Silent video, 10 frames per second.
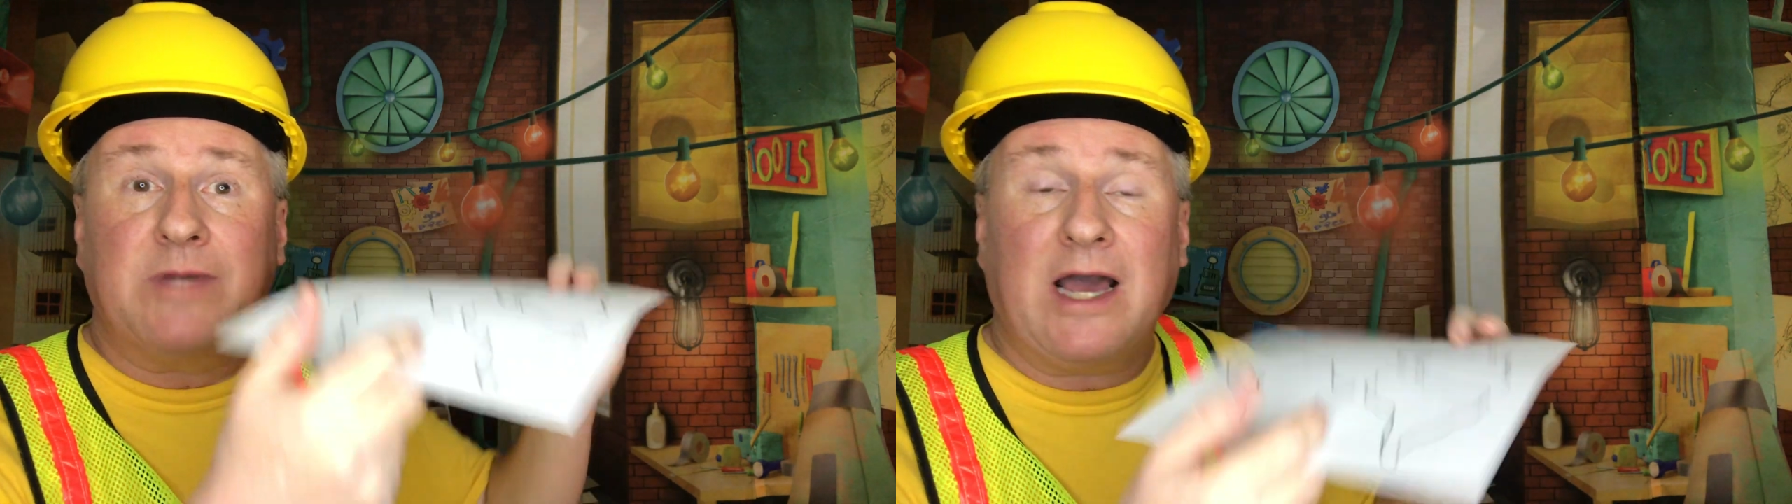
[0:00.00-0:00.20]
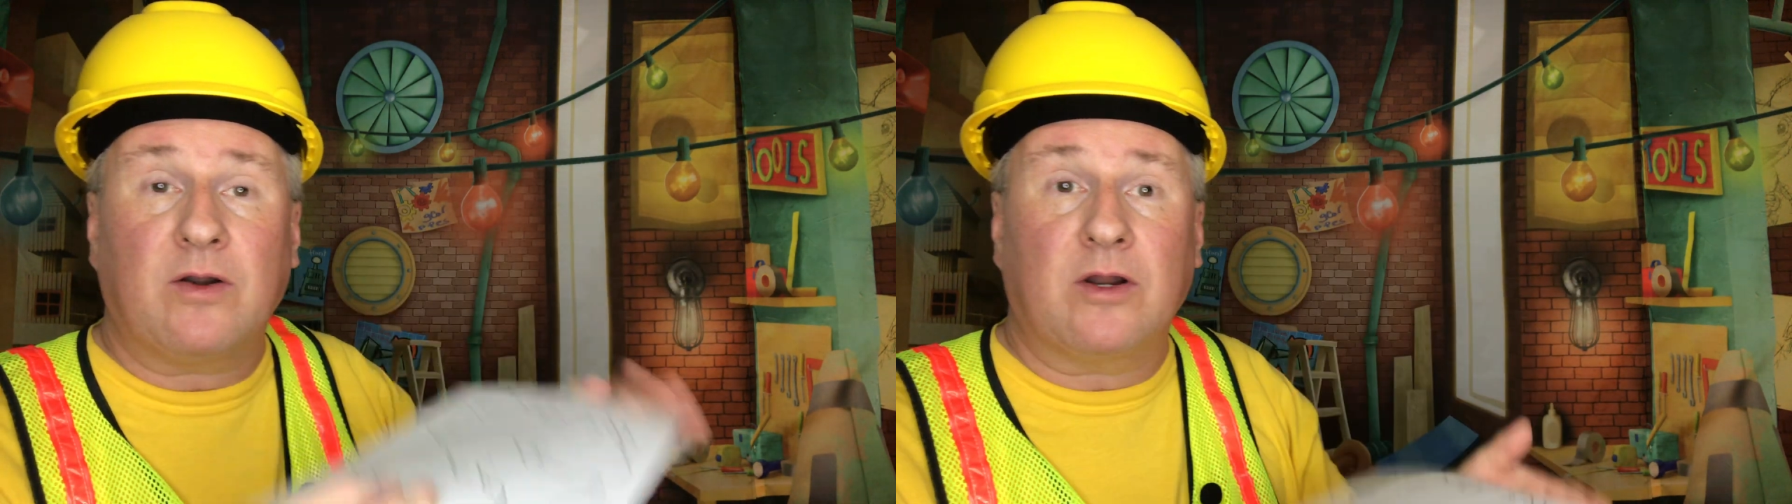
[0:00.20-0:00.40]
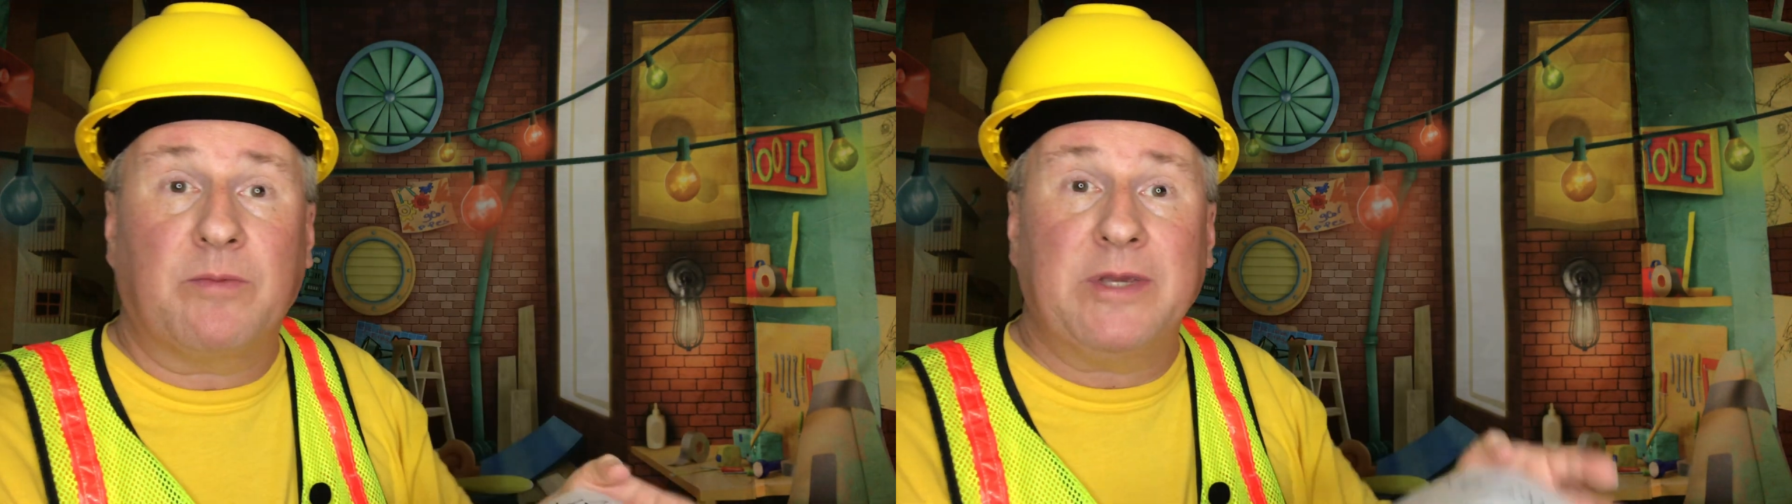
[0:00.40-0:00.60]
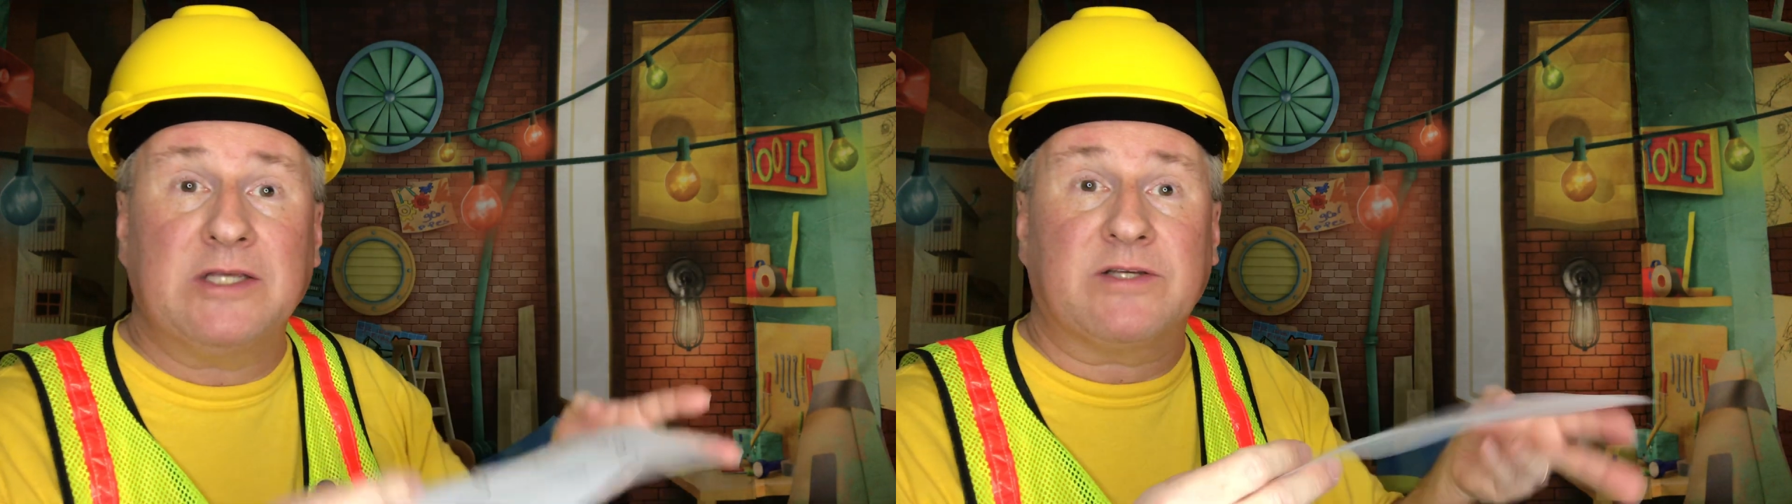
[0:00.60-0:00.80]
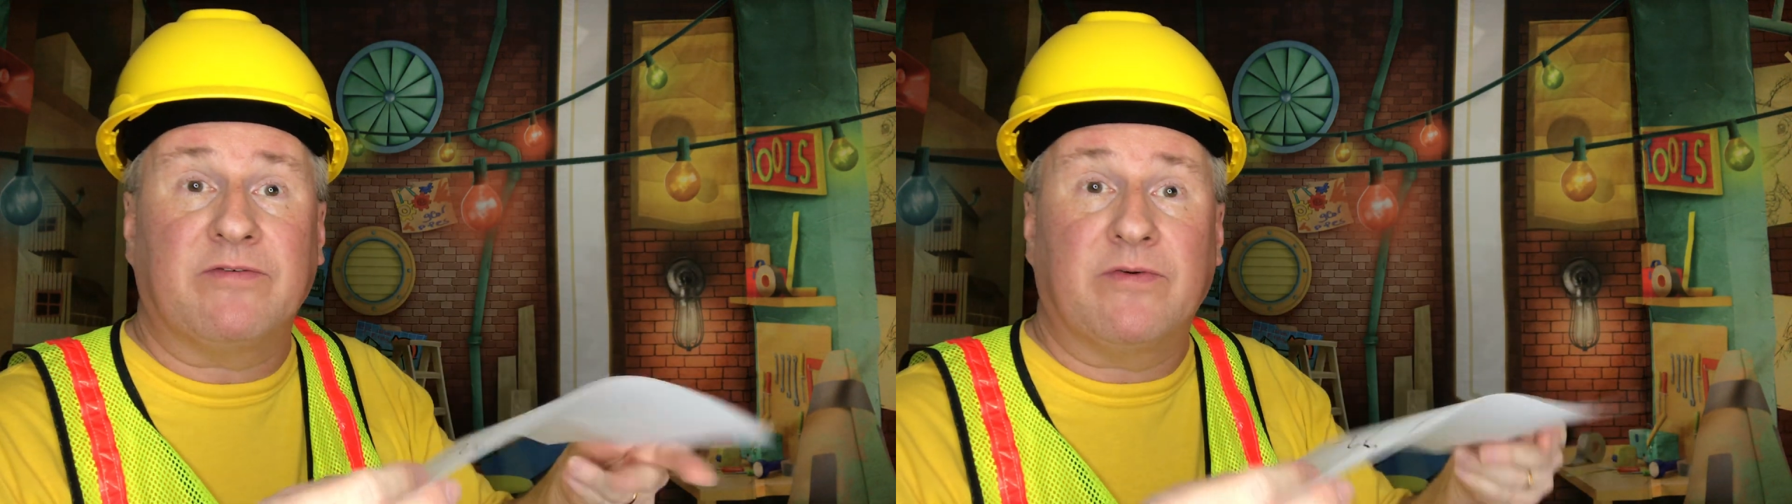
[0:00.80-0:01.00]
down on a
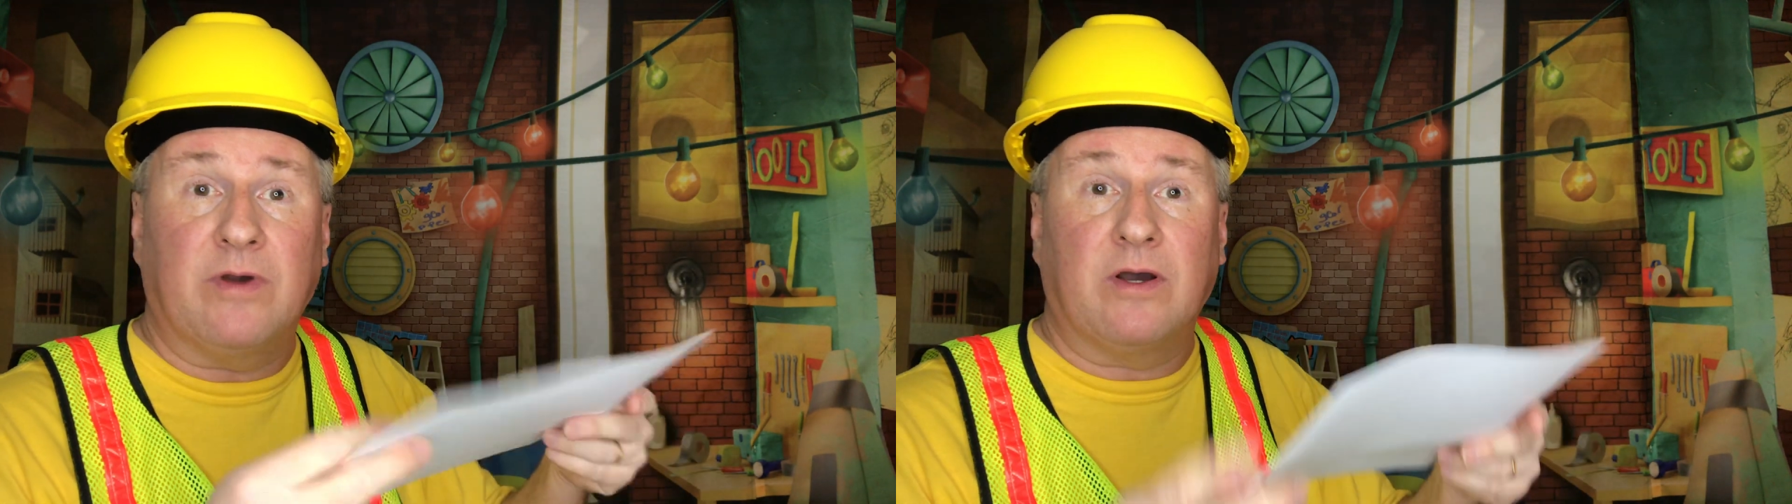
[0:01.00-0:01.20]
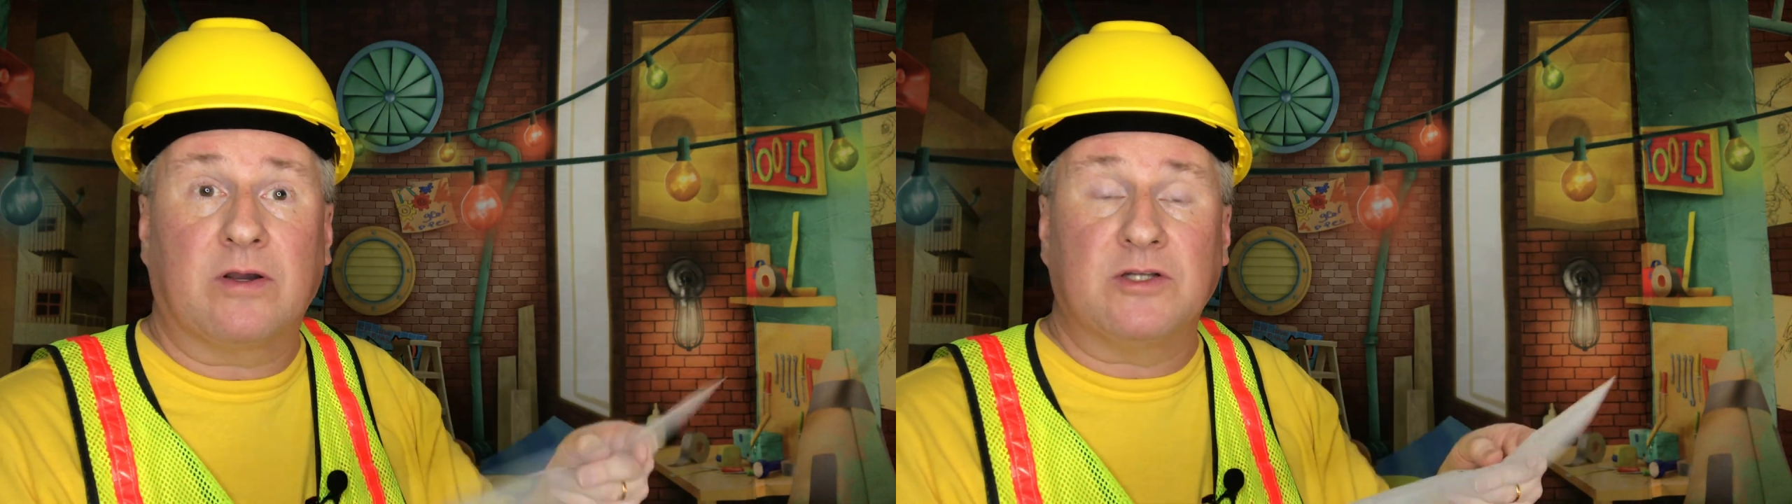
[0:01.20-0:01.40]
piece of uh,